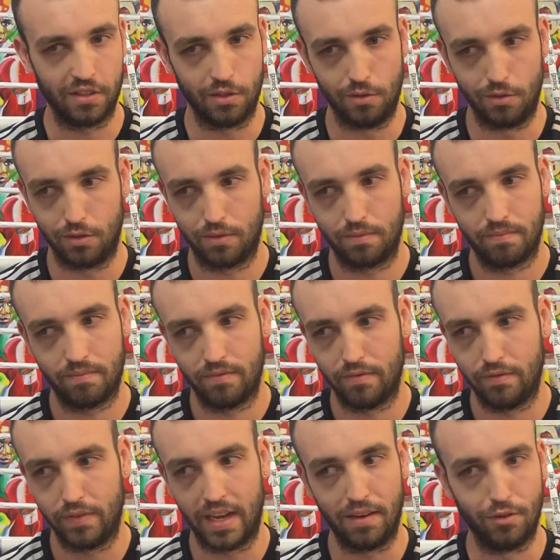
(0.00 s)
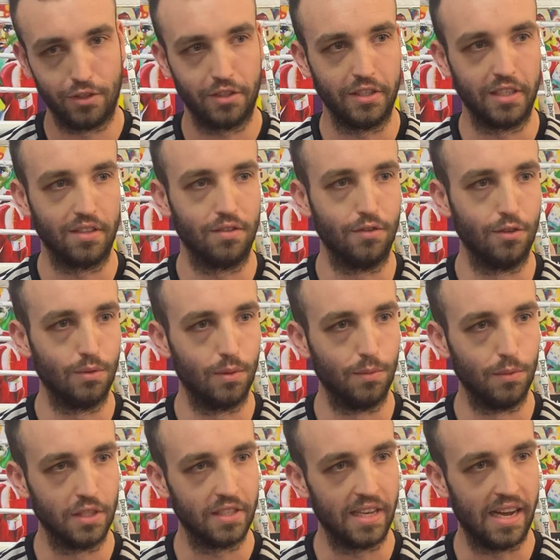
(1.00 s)
There was 5 or 6 of us when we
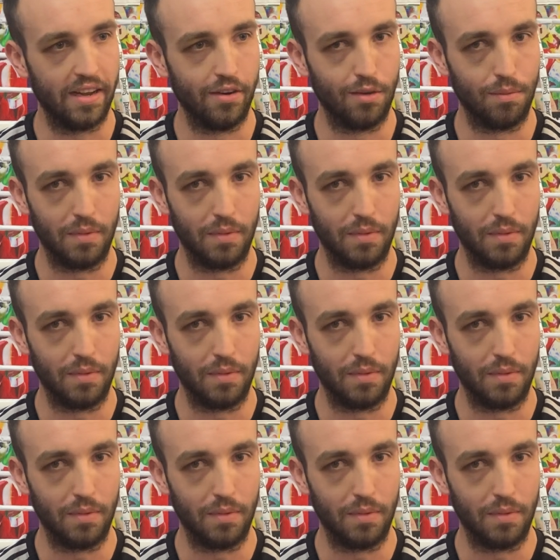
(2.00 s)
started up.